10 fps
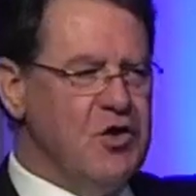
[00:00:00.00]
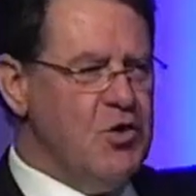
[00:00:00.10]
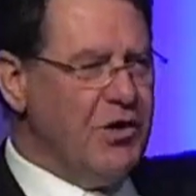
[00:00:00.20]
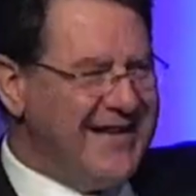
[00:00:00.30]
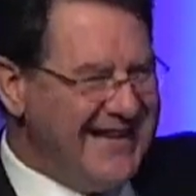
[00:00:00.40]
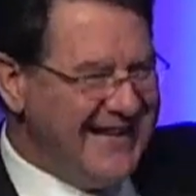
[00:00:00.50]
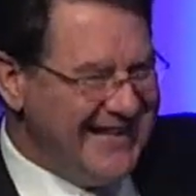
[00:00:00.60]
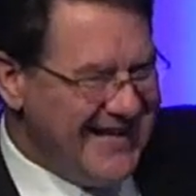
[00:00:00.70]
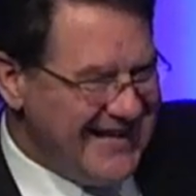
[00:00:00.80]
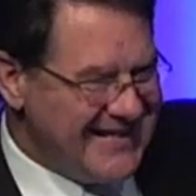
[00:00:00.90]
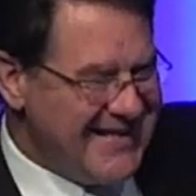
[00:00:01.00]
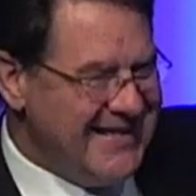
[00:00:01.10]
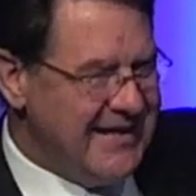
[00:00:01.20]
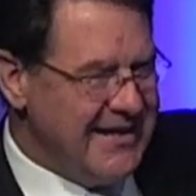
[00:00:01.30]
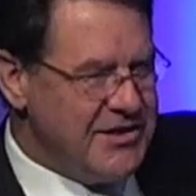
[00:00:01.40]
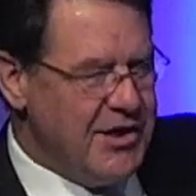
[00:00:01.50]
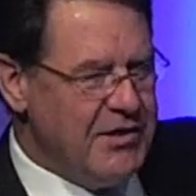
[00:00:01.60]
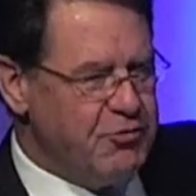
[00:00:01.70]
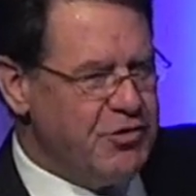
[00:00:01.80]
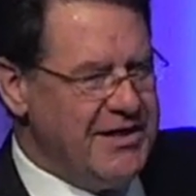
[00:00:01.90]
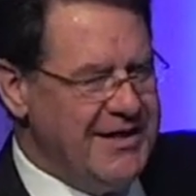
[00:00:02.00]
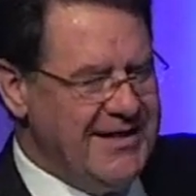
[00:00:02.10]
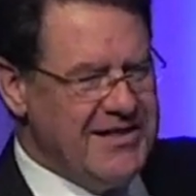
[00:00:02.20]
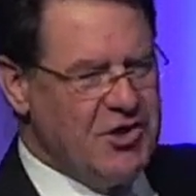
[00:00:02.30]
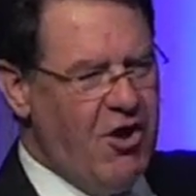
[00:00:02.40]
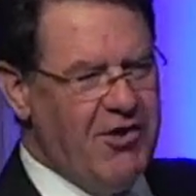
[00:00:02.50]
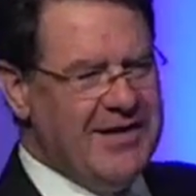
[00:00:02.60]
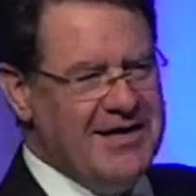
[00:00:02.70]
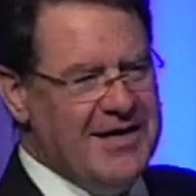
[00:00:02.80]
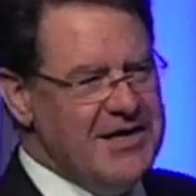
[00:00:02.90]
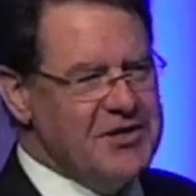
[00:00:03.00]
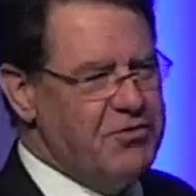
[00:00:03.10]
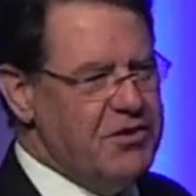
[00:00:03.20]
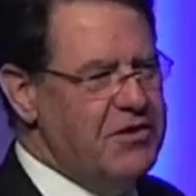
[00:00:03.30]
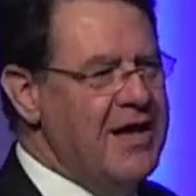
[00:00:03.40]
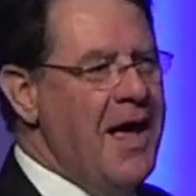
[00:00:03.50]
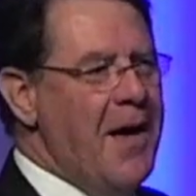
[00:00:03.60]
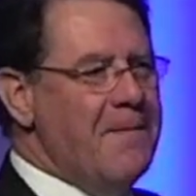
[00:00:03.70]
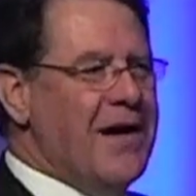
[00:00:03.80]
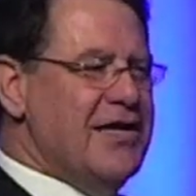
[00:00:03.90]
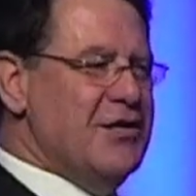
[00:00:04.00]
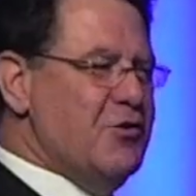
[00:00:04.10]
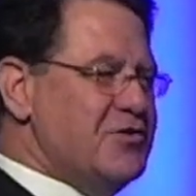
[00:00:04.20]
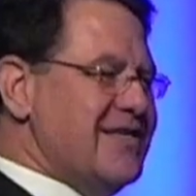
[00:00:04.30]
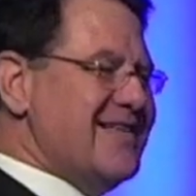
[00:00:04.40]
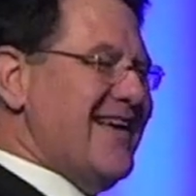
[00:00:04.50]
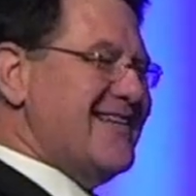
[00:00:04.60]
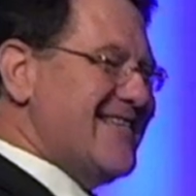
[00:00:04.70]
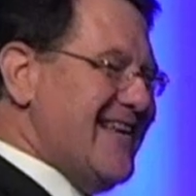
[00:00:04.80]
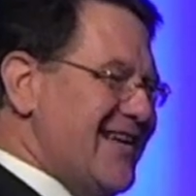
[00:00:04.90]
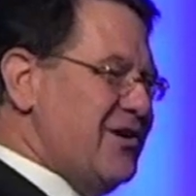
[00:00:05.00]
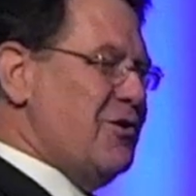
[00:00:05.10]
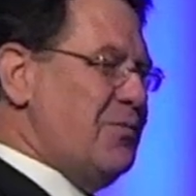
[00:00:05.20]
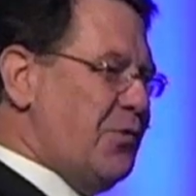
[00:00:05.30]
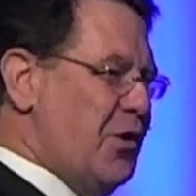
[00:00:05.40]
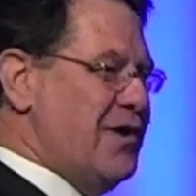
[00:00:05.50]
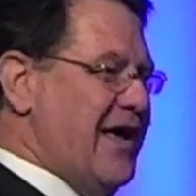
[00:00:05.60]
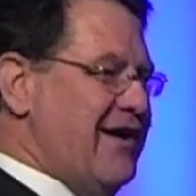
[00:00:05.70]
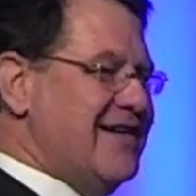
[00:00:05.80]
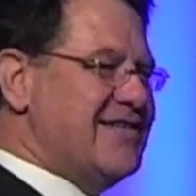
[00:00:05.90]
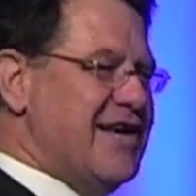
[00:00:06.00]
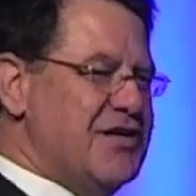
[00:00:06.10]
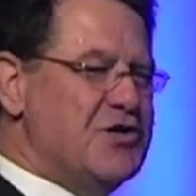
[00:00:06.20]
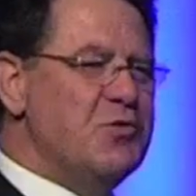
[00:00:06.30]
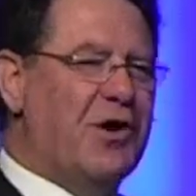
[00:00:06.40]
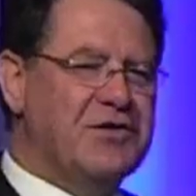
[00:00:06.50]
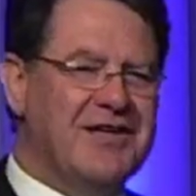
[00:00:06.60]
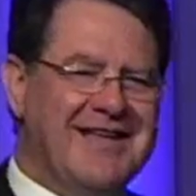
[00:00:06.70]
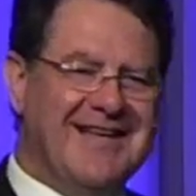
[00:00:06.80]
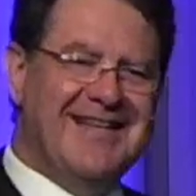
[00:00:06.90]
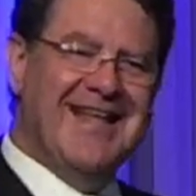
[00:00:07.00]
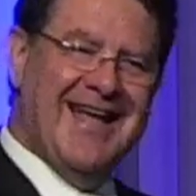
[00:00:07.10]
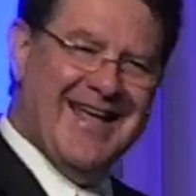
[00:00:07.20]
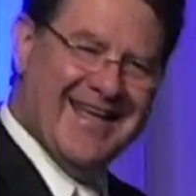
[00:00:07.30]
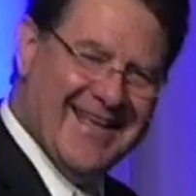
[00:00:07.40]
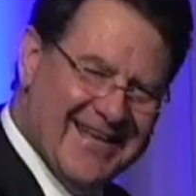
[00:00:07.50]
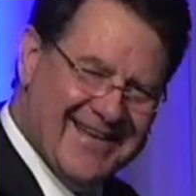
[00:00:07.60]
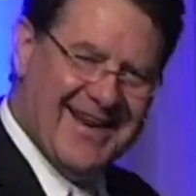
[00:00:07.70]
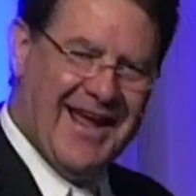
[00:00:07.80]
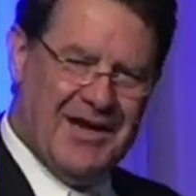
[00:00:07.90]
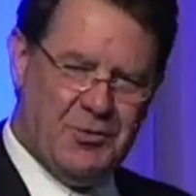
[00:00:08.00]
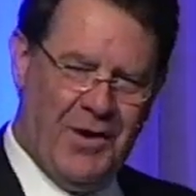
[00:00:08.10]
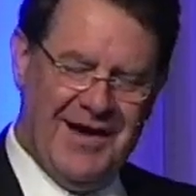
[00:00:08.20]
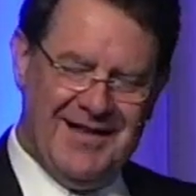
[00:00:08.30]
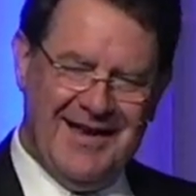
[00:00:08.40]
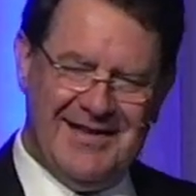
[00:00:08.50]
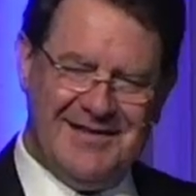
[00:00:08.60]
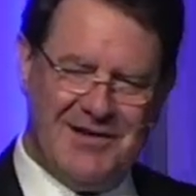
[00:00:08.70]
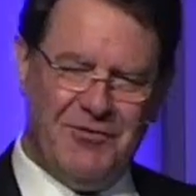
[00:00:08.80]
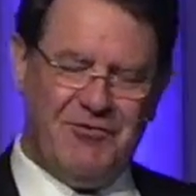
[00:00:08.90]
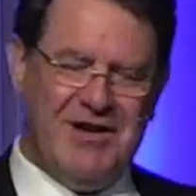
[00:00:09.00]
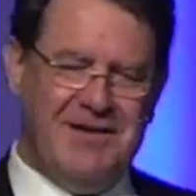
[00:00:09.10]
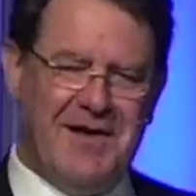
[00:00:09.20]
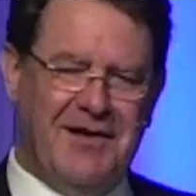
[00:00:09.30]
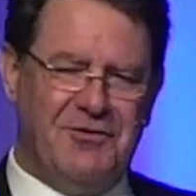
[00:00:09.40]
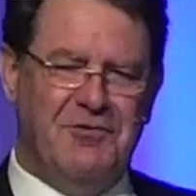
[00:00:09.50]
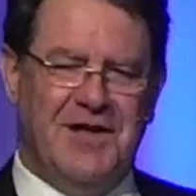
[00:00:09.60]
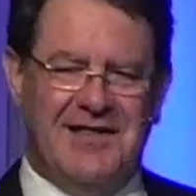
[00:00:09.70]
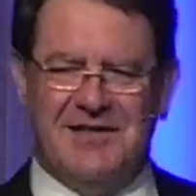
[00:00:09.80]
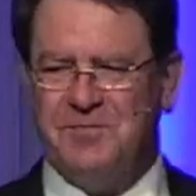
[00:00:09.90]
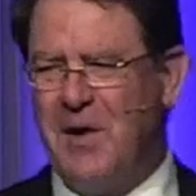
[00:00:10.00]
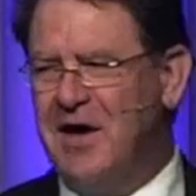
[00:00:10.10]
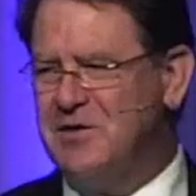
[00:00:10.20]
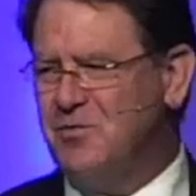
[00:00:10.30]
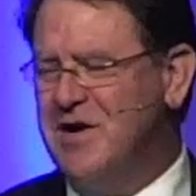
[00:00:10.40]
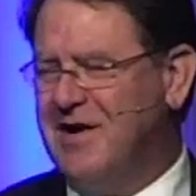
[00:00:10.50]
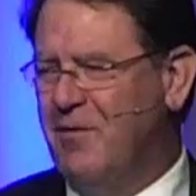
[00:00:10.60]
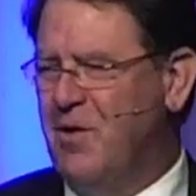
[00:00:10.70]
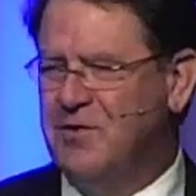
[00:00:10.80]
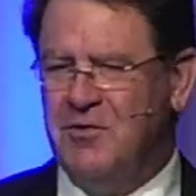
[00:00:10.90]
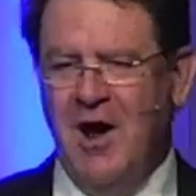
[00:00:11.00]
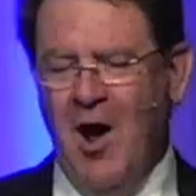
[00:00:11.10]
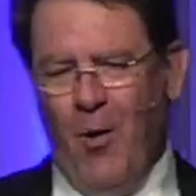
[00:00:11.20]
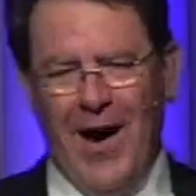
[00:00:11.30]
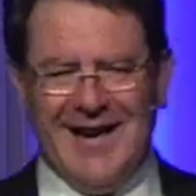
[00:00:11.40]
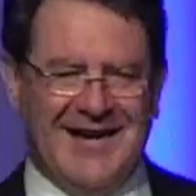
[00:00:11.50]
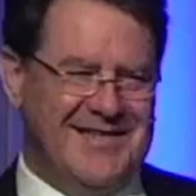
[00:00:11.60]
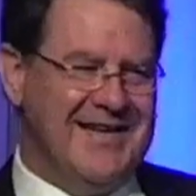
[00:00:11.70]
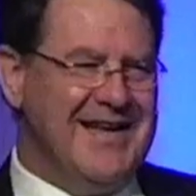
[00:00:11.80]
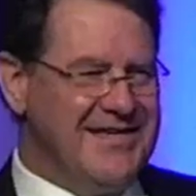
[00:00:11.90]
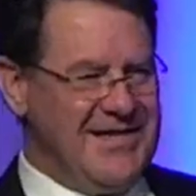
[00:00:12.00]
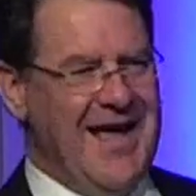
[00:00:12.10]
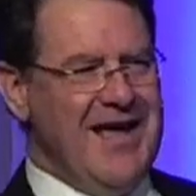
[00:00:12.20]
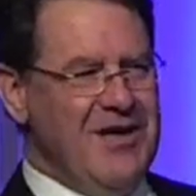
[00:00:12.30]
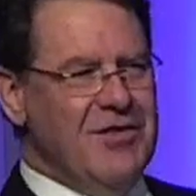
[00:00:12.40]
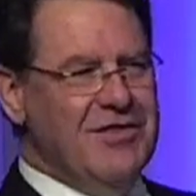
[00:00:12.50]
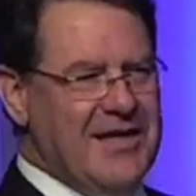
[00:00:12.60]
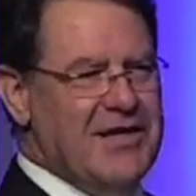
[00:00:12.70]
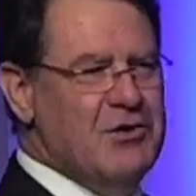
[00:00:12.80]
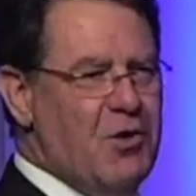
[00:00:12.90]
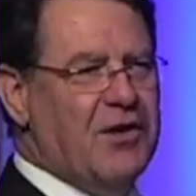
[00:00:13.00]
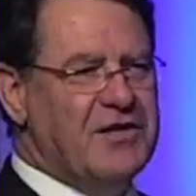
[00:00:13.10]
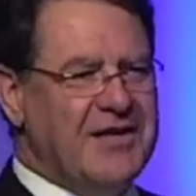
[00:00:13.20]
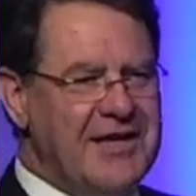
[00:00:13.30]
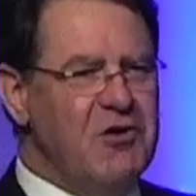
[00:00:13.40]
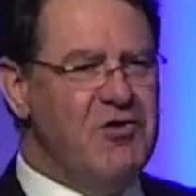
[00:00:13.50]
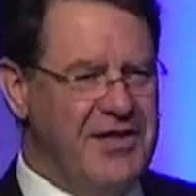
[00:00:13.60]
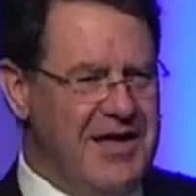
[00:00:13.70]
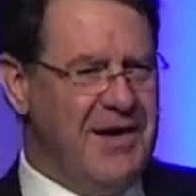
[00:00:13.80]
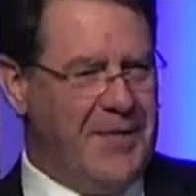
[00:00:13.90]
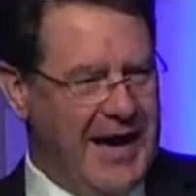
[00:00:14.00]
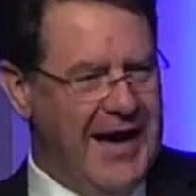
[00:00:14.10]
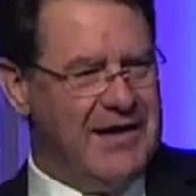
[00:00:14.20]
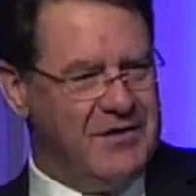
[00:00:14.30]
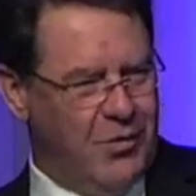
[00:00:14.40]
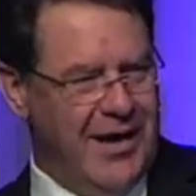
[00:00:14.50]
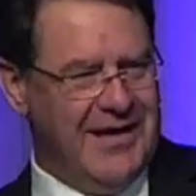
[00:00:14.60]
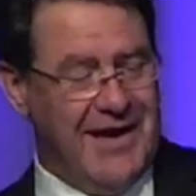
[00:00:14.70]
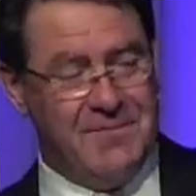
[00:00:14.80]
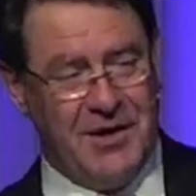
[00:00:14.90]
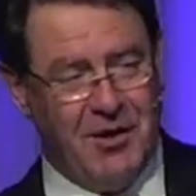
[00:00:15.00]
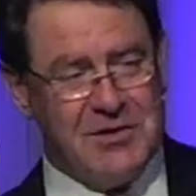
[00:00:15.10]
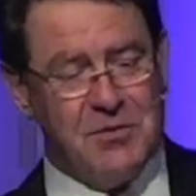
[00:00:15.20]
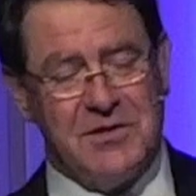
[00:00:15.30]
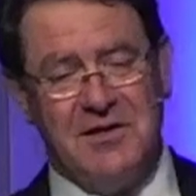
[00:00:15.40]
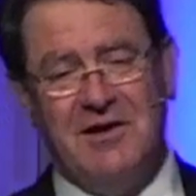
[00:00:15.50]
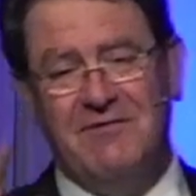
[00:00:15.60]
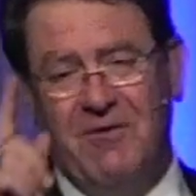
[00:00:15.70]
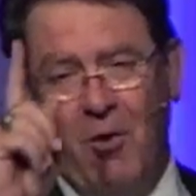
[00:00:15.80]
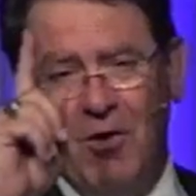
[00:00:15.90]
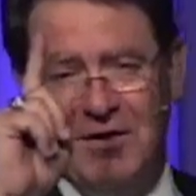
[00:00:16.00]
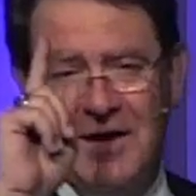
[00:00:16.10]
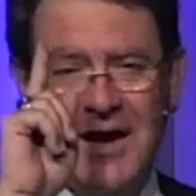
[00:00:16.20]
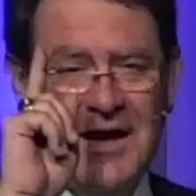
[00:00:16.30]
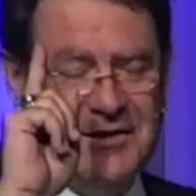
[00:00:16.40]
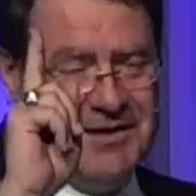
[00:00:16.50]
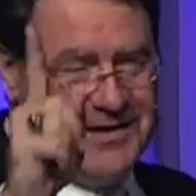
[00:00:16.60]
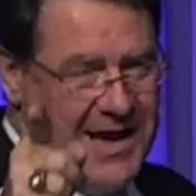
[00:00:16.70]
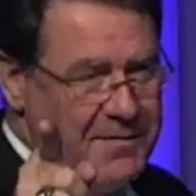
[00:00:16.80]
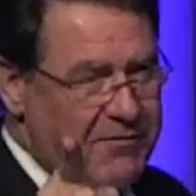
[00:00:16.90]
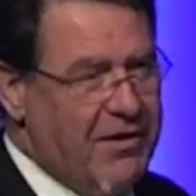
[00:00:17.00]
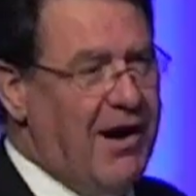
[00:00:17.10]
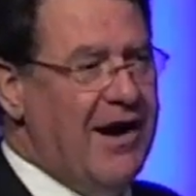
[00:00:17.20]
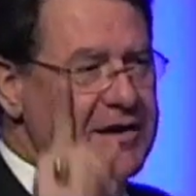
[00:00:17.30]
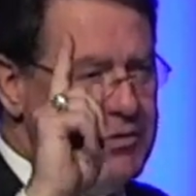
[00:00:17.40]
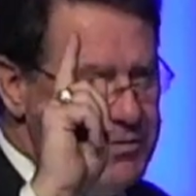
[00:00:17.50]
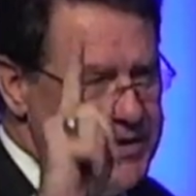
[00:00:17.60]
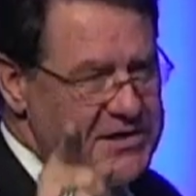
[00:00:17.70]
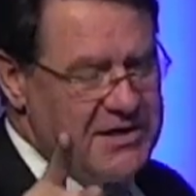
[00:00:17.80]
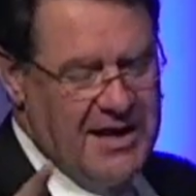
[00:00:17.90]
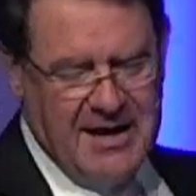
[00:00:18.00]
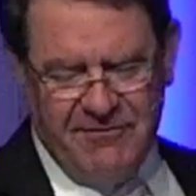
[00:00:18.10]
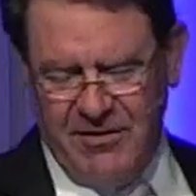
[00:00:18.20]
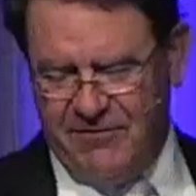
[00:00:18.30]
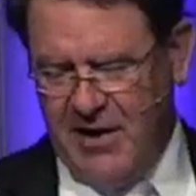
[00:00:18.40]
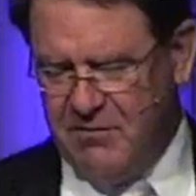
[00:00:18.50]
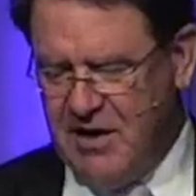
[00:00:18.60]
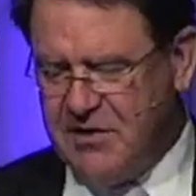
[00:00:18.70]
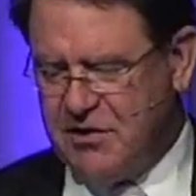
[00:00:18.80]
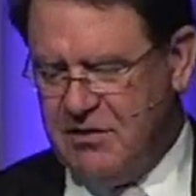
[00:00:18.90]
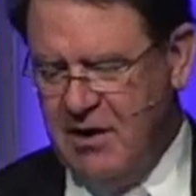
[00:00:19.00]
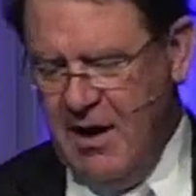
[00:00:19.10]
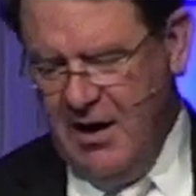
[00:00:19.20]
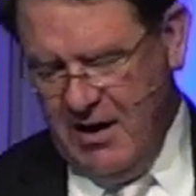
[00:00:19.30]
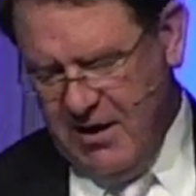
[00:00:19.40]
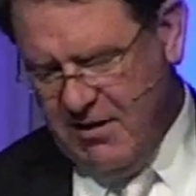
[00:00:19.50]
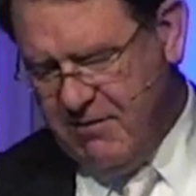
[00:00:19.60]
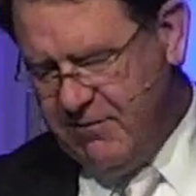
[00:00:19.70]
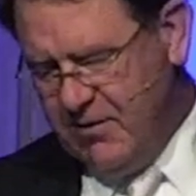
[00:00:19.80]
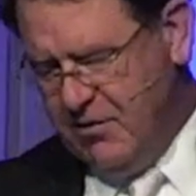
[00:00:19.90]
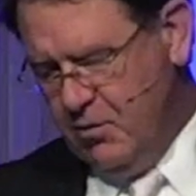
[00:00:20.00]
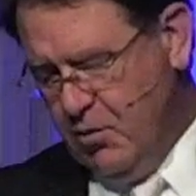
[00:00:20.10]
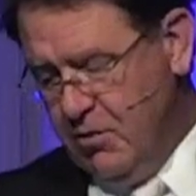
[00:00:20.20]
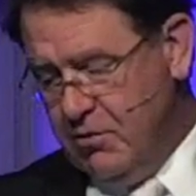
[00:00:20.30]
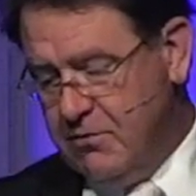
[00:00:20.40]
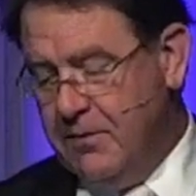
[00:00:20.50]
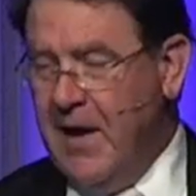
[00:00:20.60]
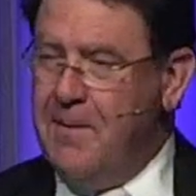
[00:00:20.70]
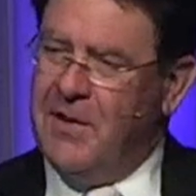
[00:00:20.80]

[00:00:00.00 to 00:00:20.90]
you are to kill it. It's interesting that he's talking to Israel, but he uses a singular pronoun and says, you are to kill it at twilight. As I was reading back through that this past week, I wondered, why doesn't he say, then you are to kill them at twilight? Because he was looking forward to the Lamb of God who would be slain for the foundation of the world.